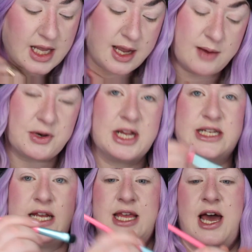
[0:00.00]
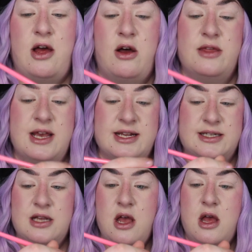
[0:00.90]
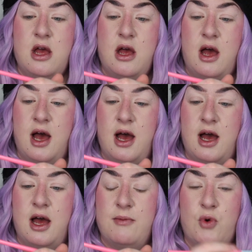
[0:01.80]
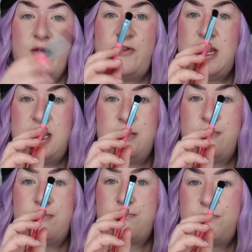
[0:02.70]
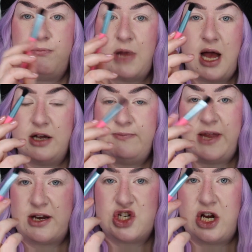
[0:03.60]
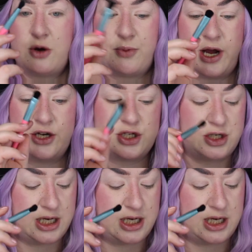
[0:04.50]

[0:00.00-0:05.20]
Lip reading: and we're going to take that on this Morphe like shader brush.